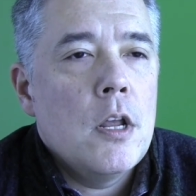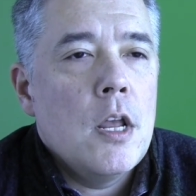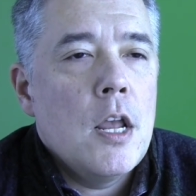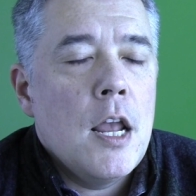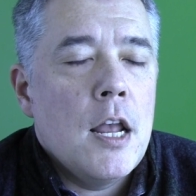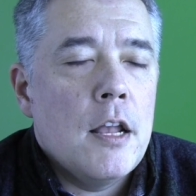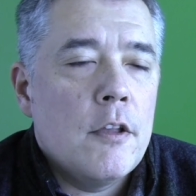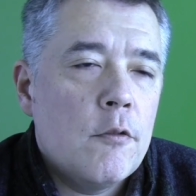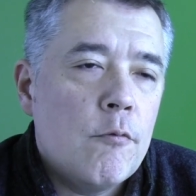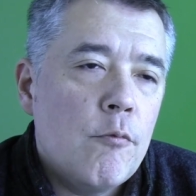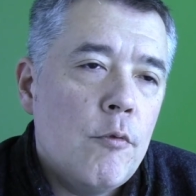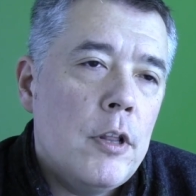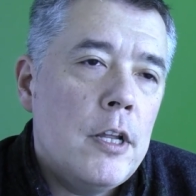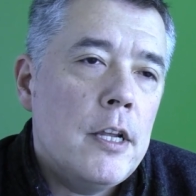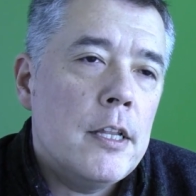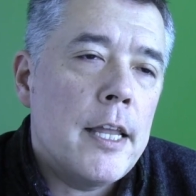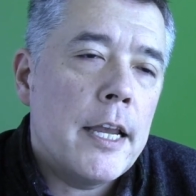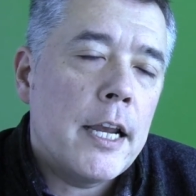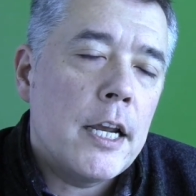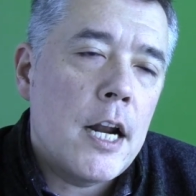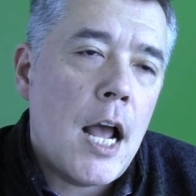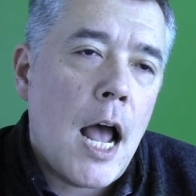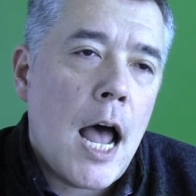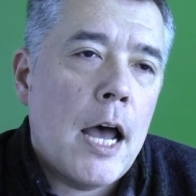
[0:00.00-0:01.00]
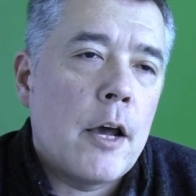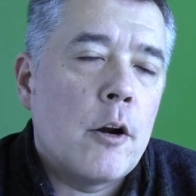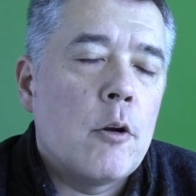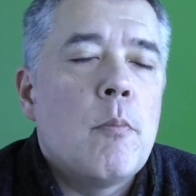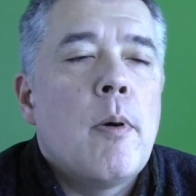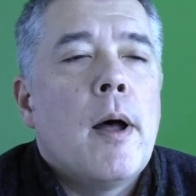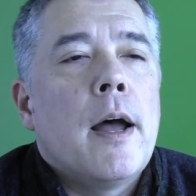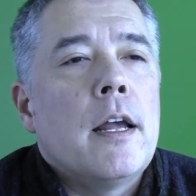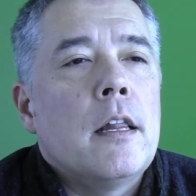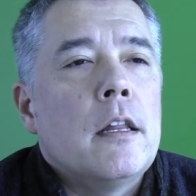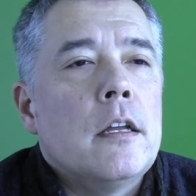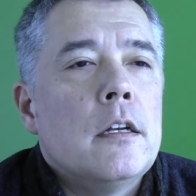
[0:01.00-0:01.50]
And it's really like an
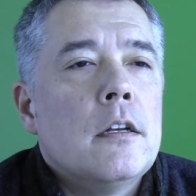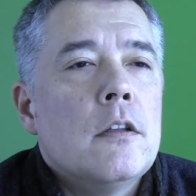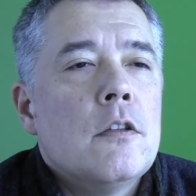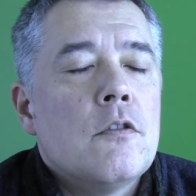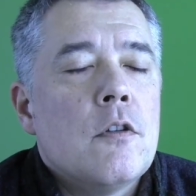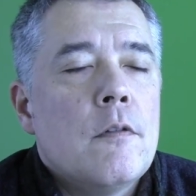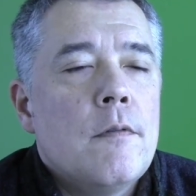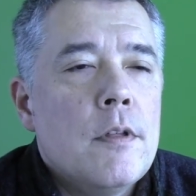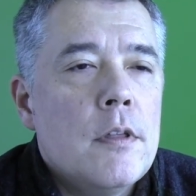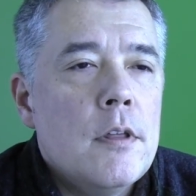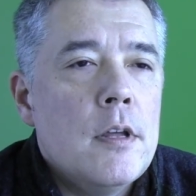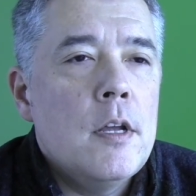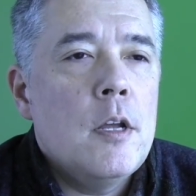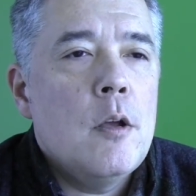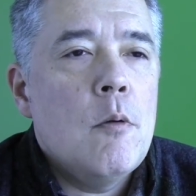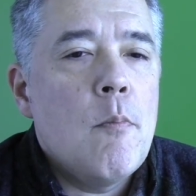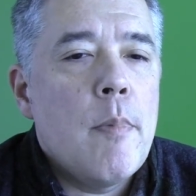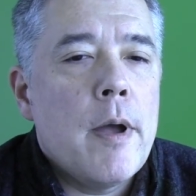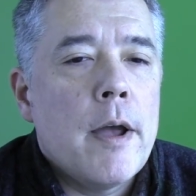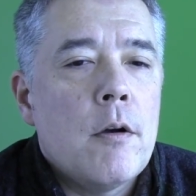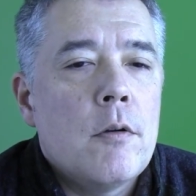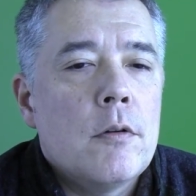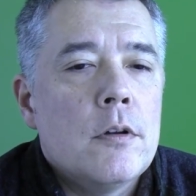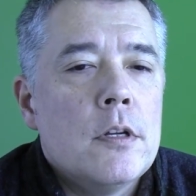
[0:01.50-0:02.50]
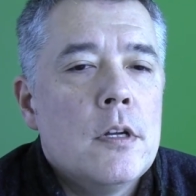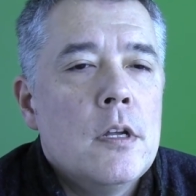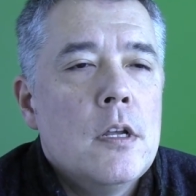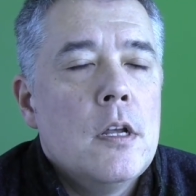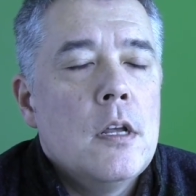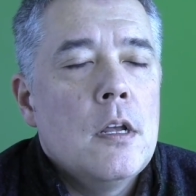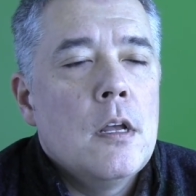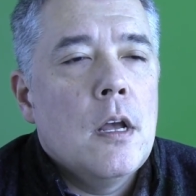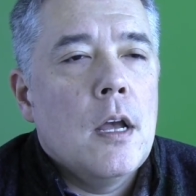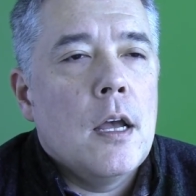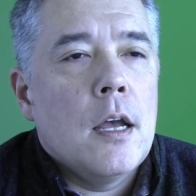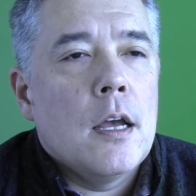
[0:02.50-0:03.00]
autopilot. So if you think about
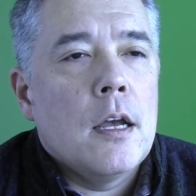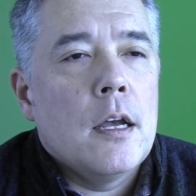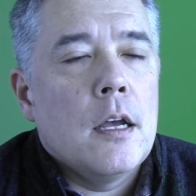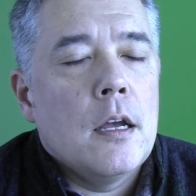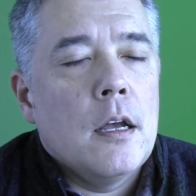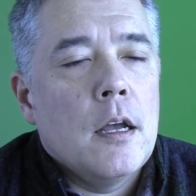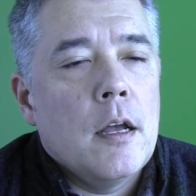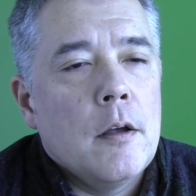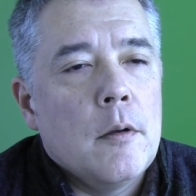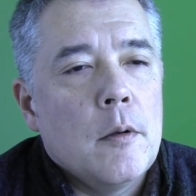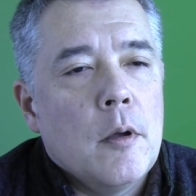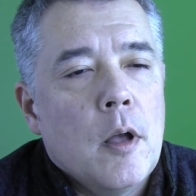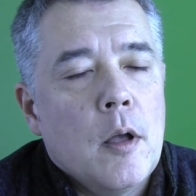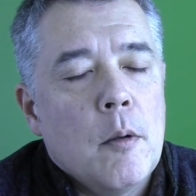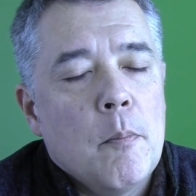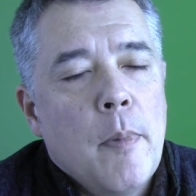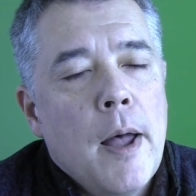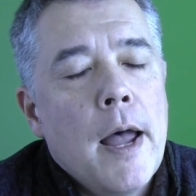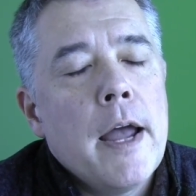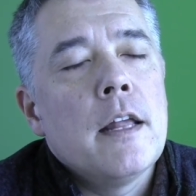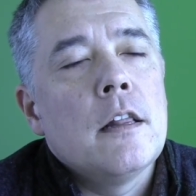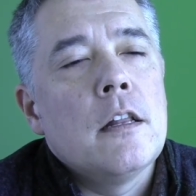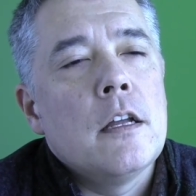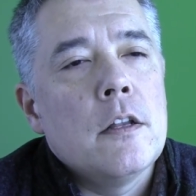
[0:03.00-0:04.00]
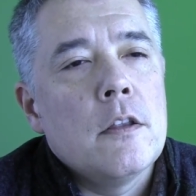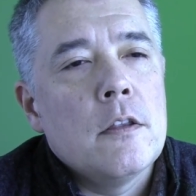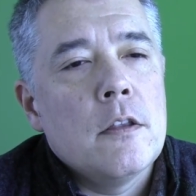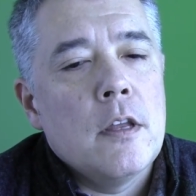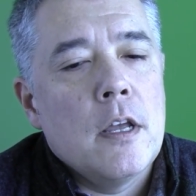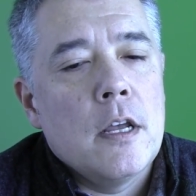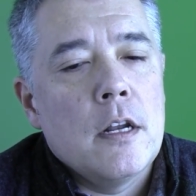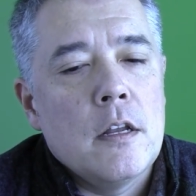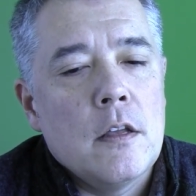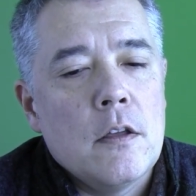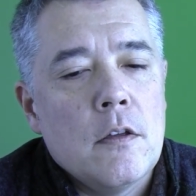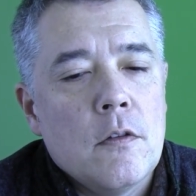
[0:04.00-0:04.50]
a pilot
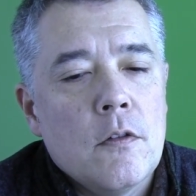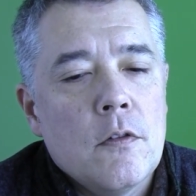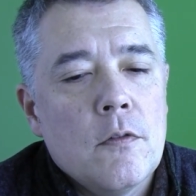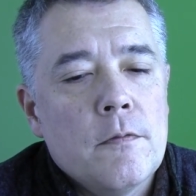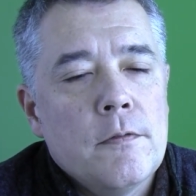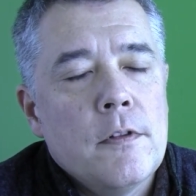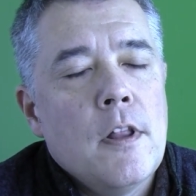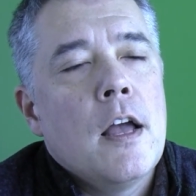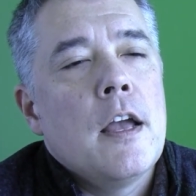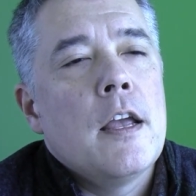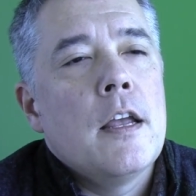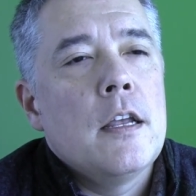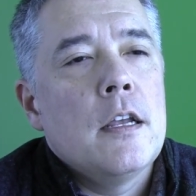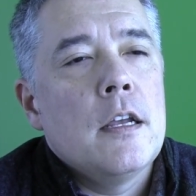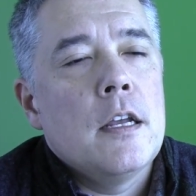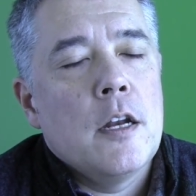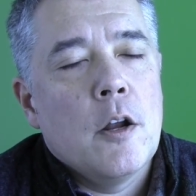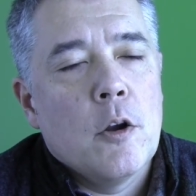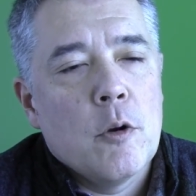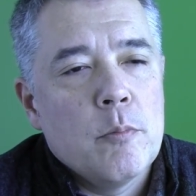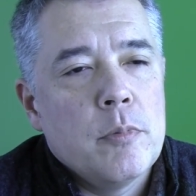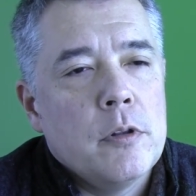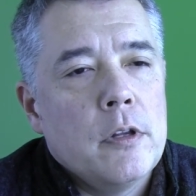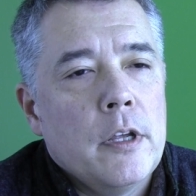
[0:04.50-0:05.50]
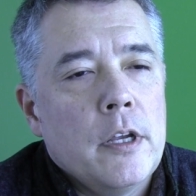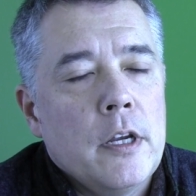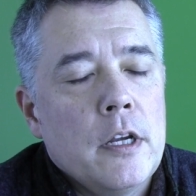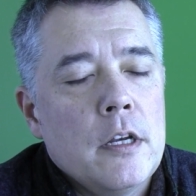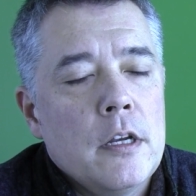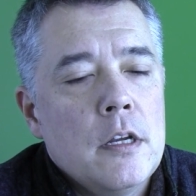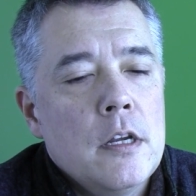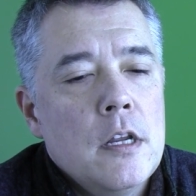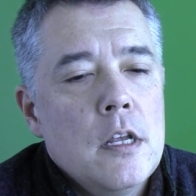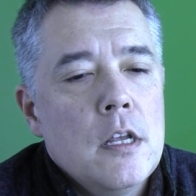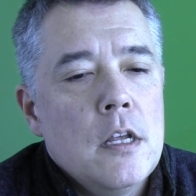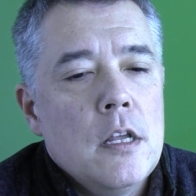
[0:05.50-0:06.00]
that is flying an
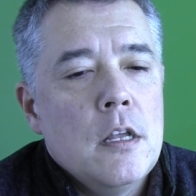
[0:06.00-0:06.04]
airplane,